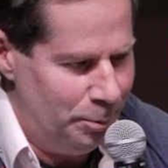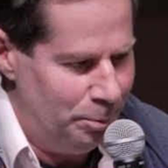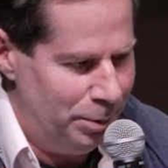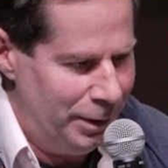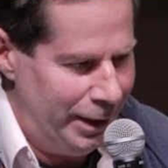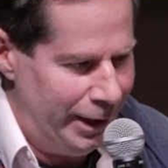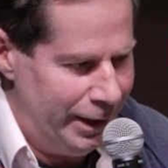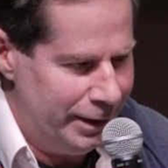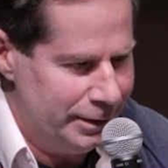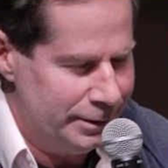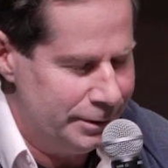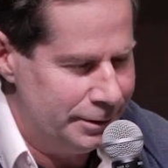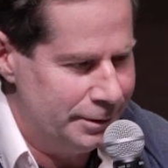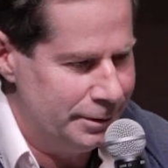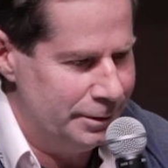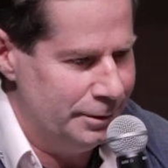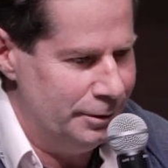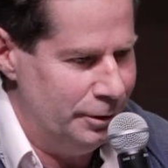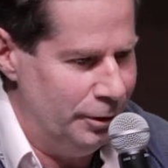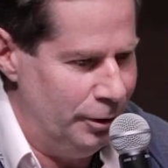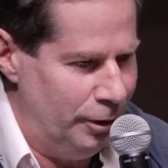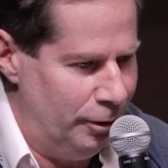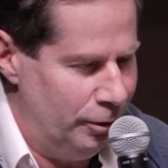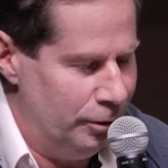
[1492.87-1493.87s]
plans,
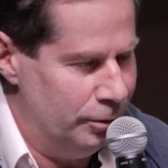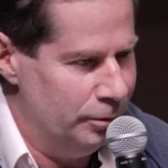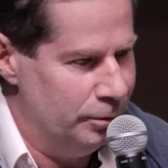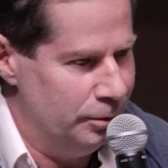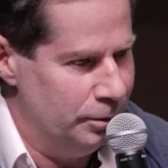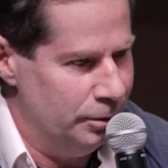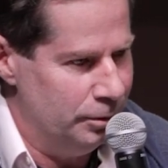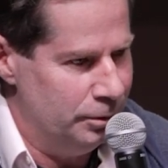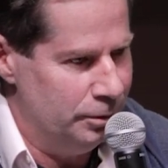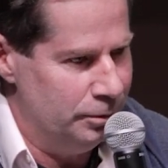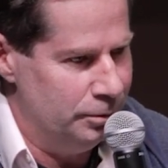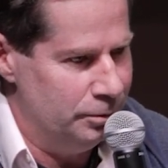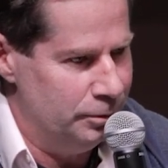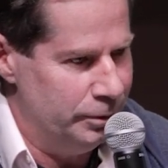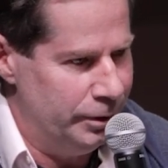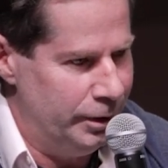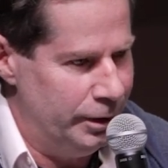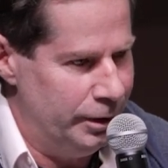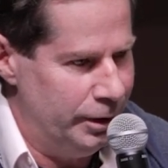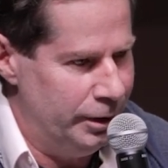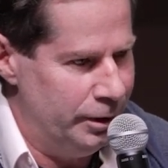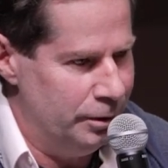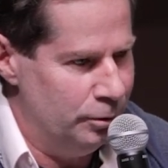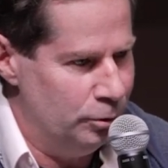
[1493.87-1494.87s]

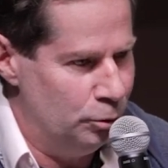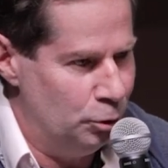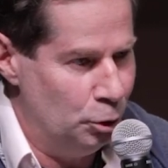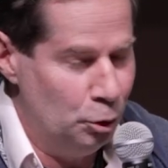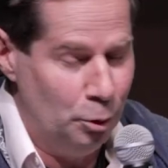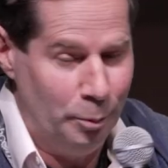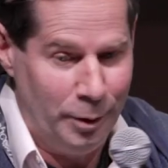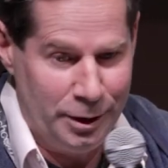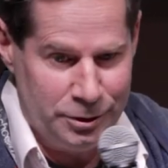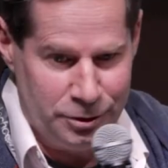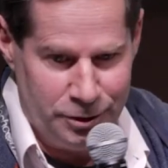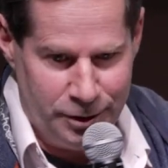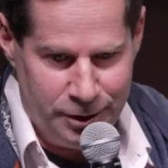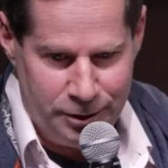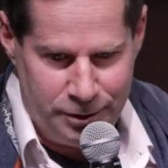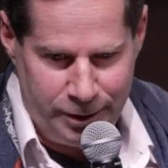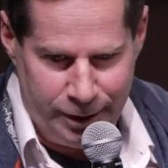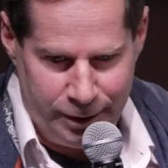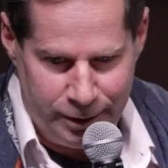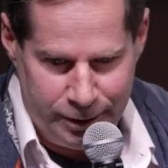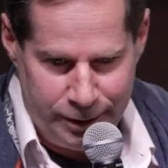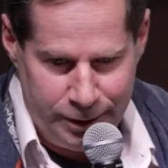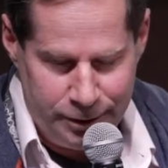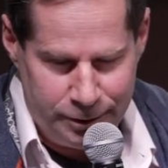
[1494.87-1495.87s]
in too much
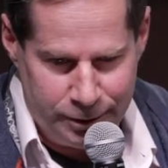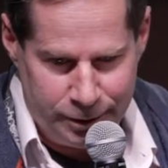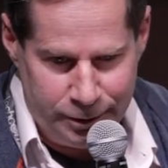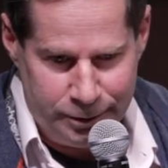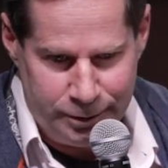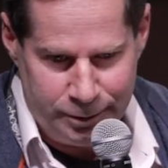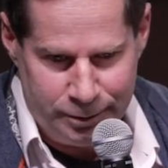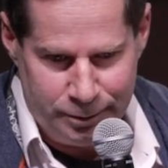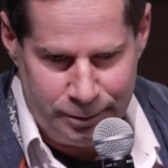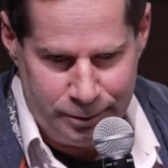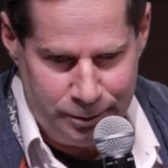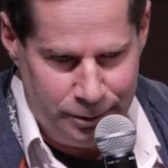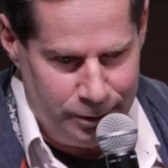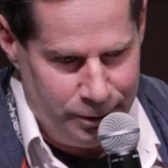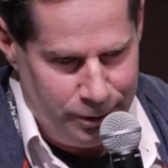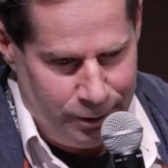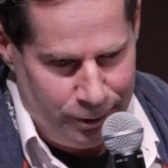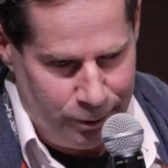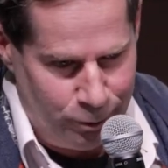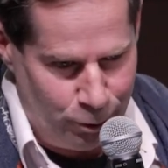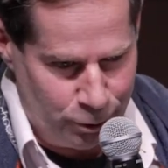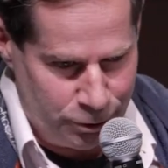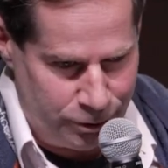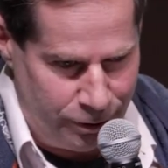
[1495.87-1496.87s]
detail either,
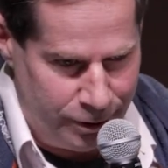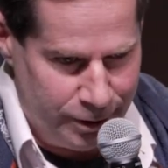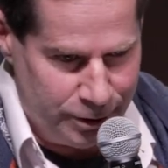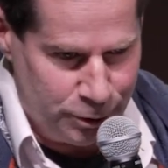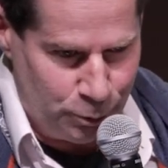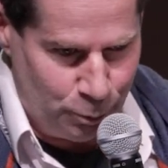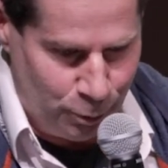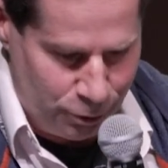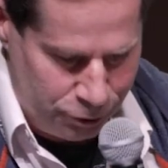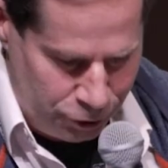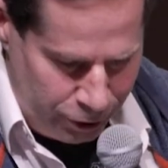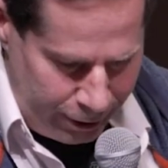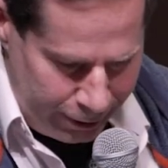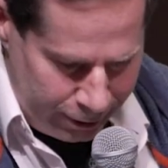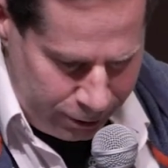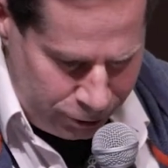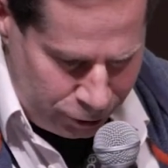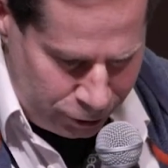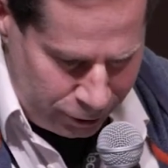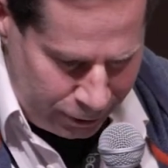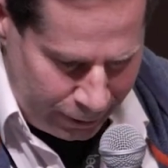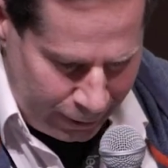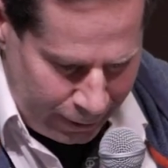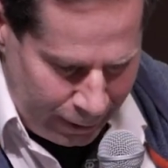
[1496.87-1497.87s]
because things will
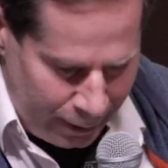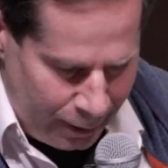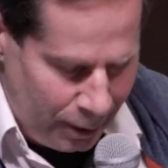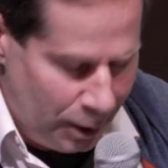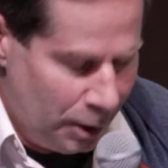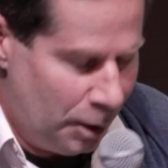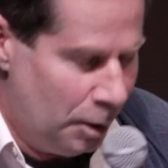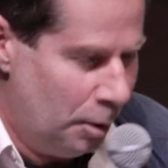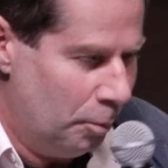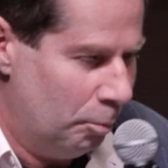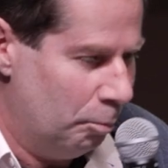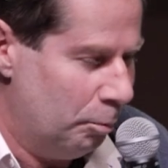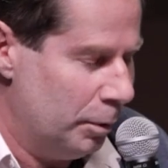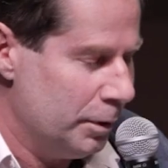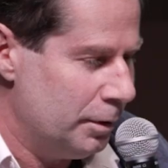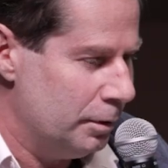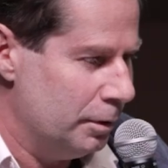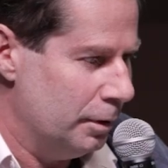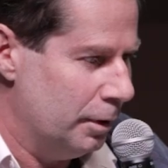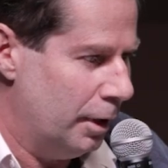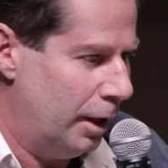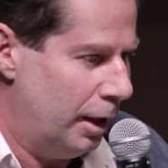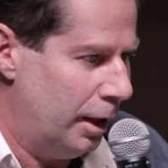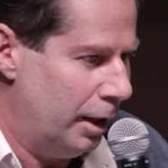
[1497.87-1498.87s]
change. But
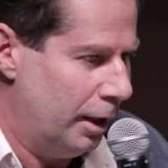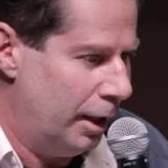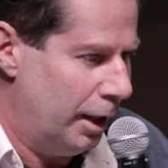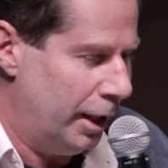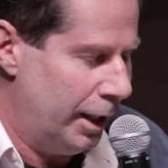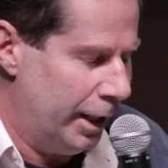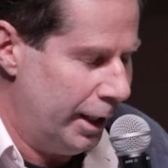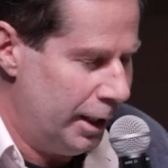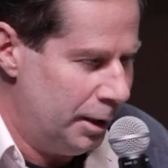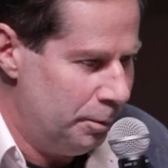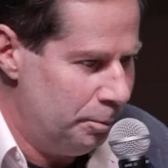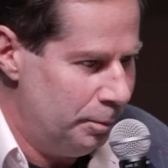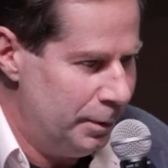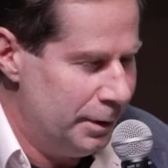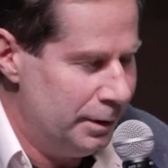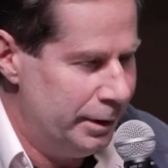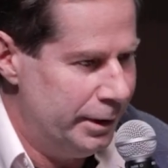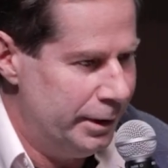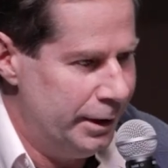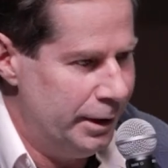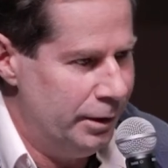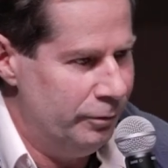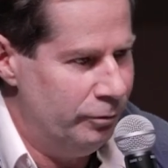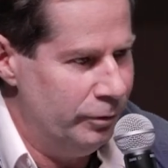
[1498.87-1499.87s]
I
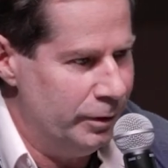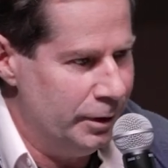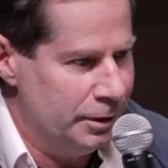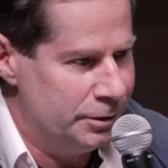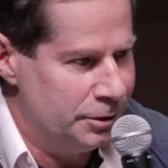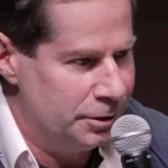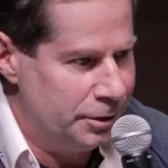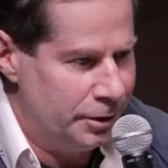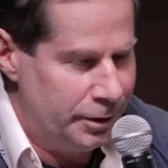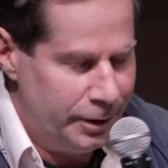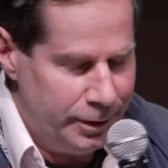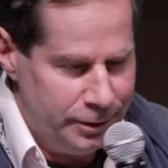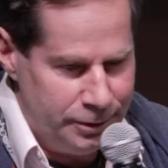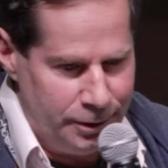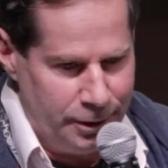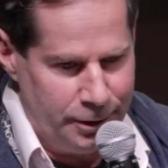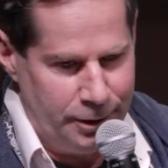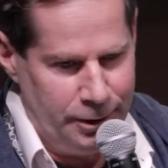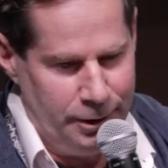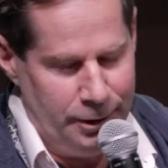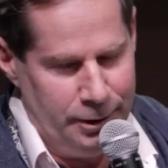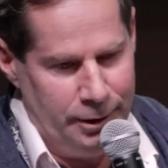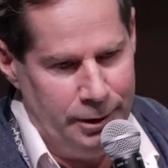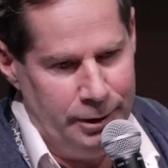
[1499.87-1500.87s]
believe it's
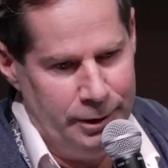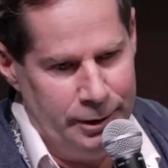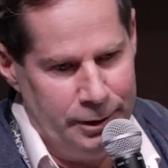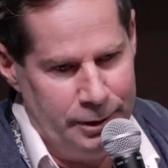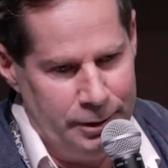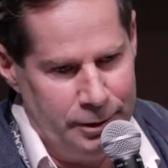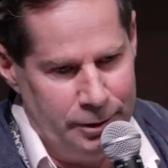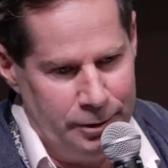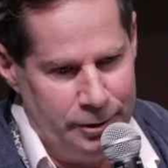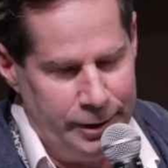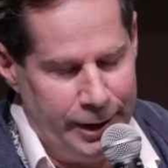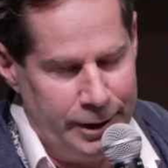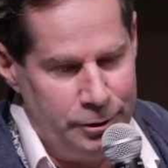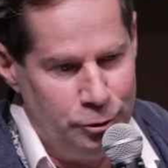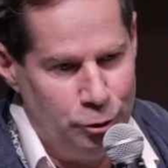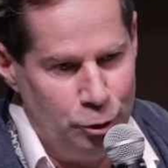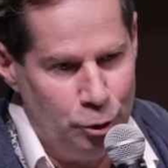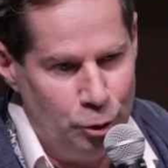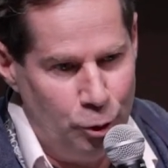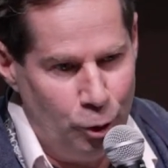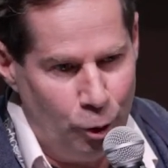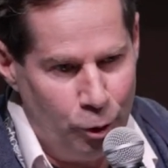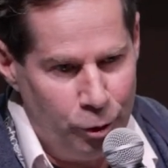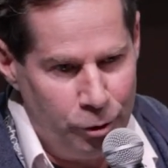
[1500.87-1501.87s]
critical that
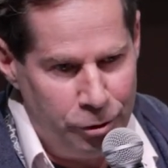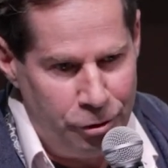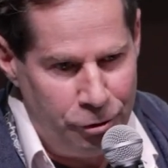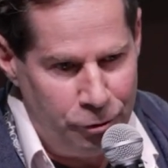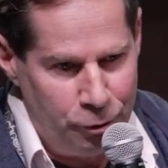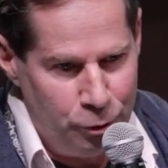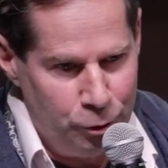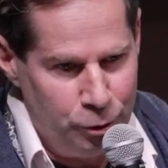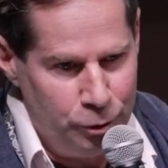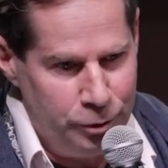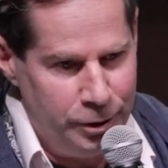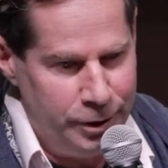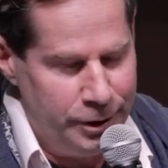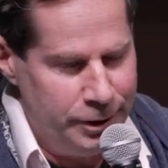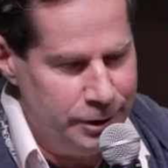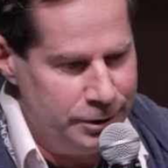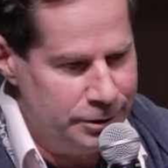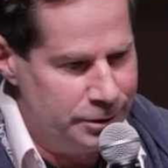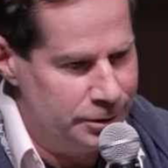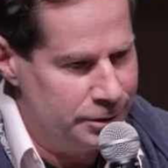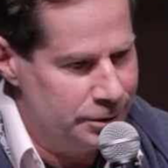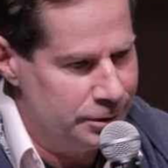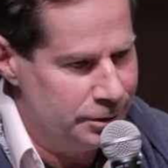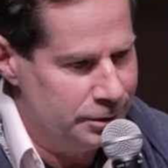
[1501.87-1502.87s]
you go through
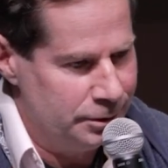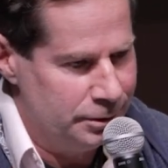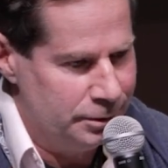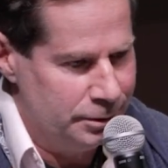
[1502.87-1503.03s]
these